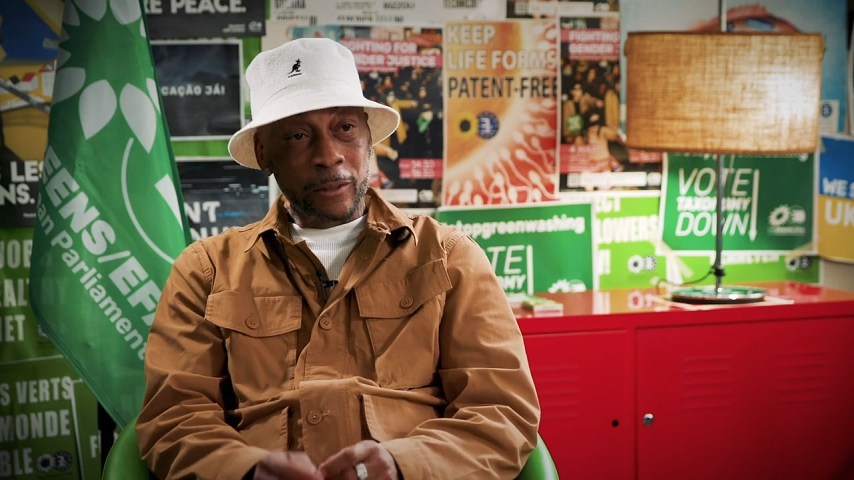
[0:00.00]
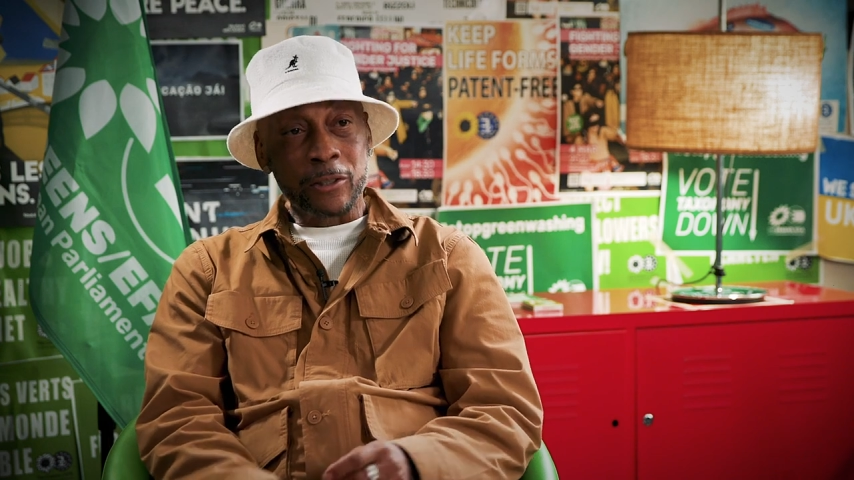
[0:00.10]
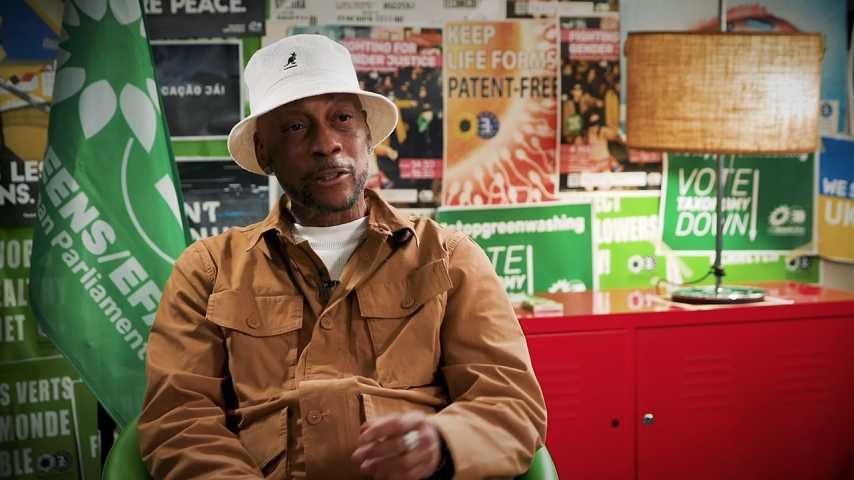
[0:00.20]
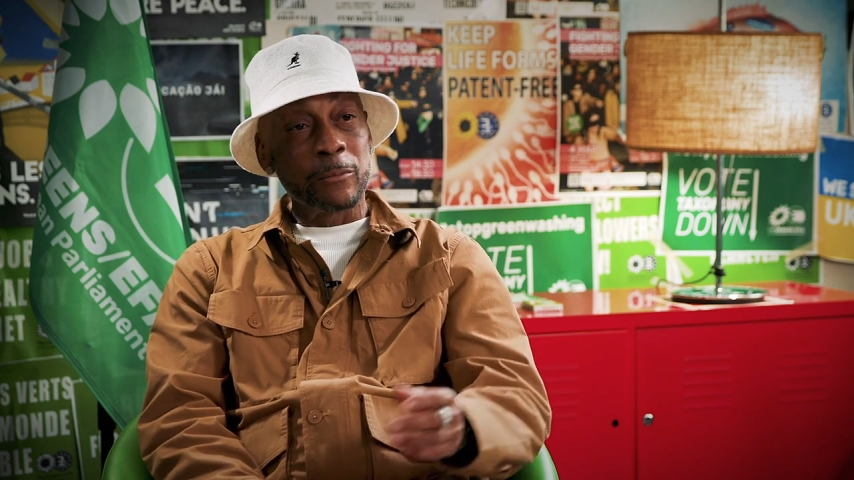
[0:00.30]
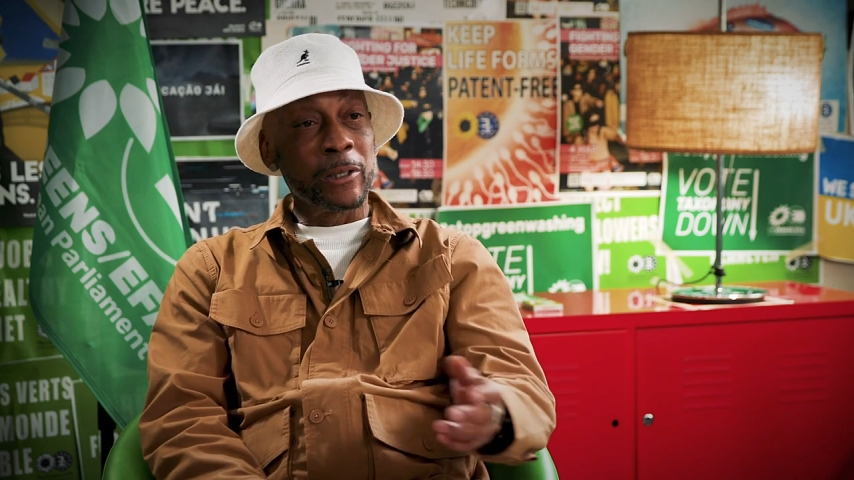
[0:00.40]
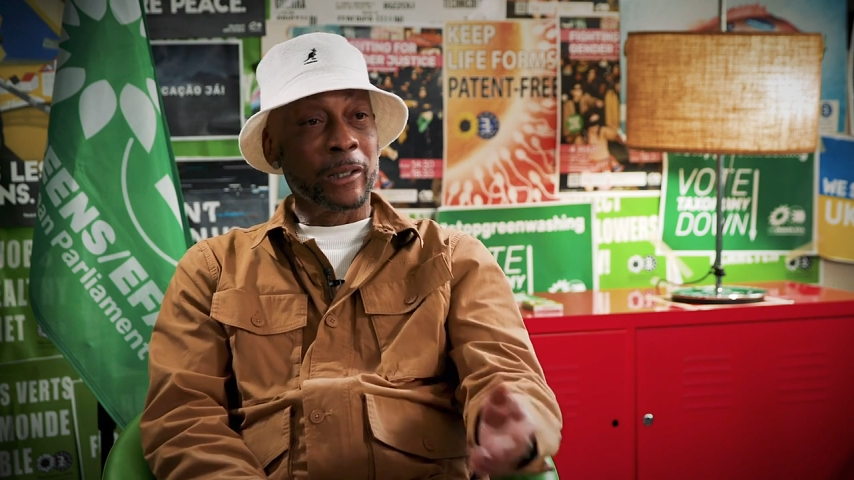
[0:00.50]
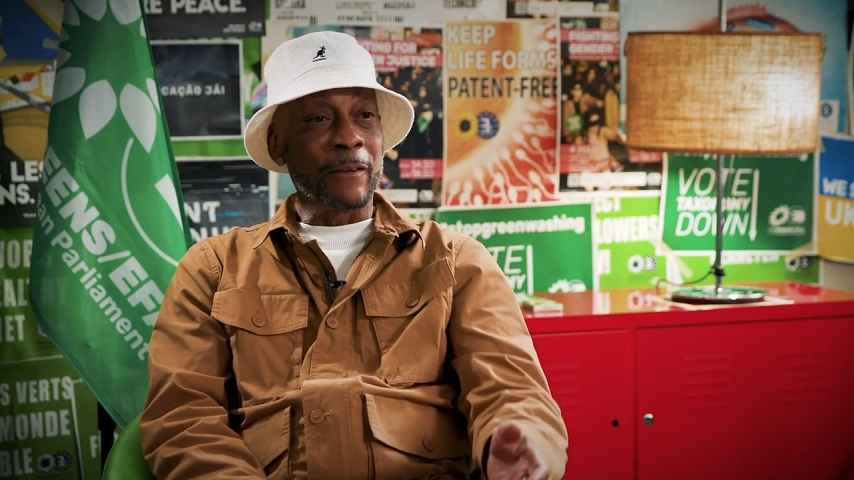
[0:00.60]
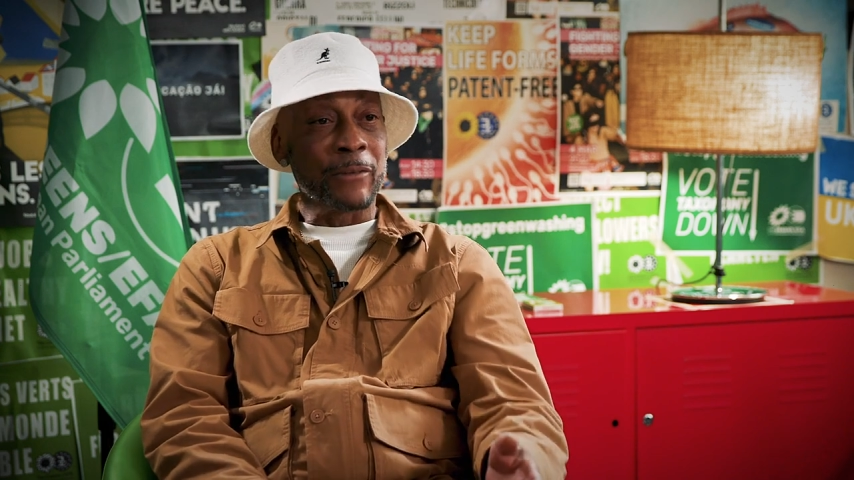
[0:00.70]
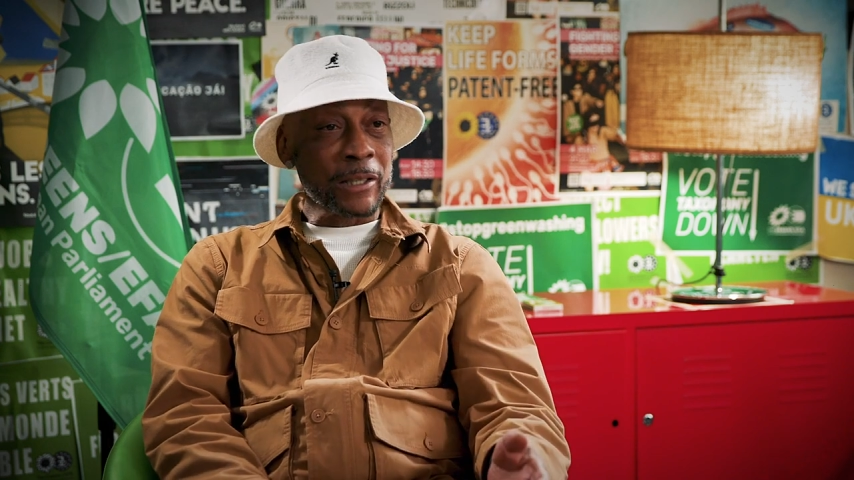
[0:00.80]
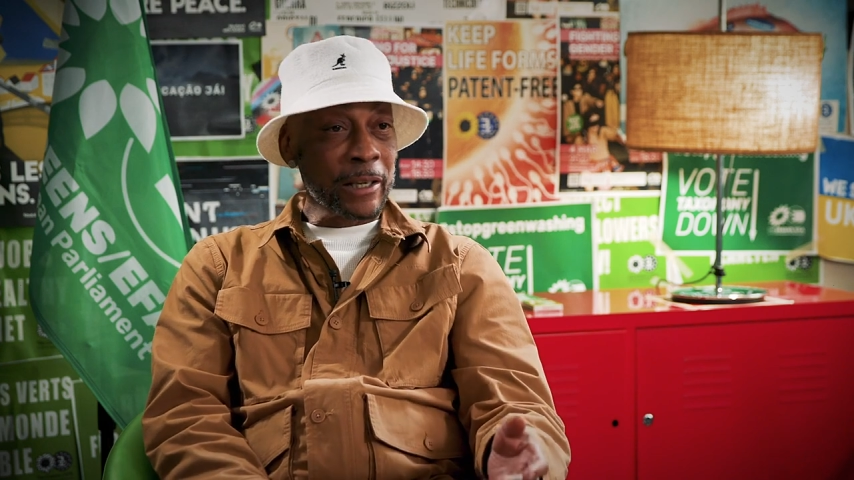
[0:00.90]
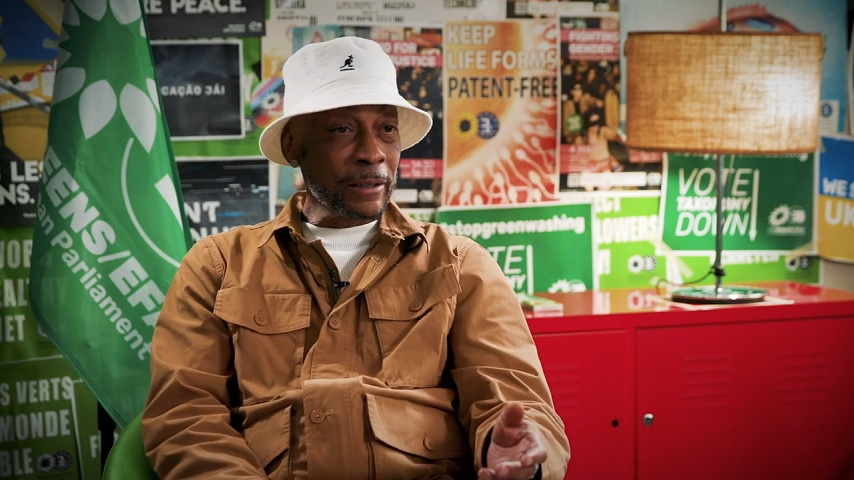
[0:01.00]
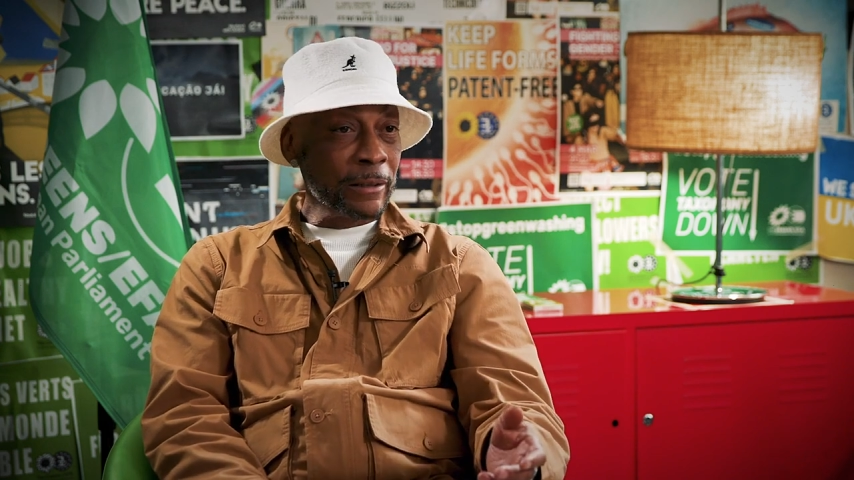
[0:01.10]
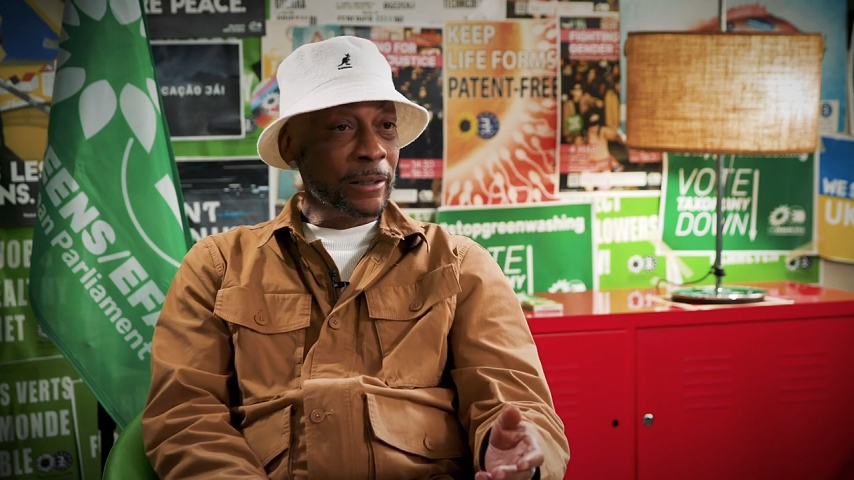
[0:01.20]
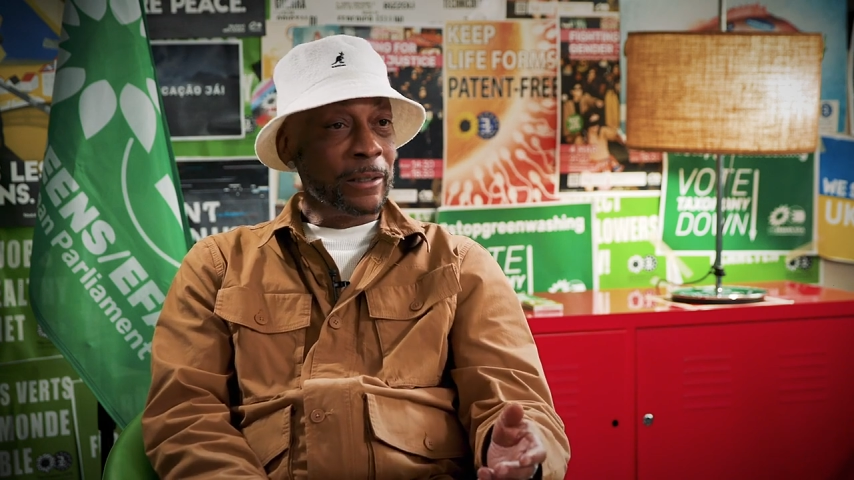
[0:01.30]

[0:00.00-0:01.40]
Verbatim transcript: It'll still be glyphosate,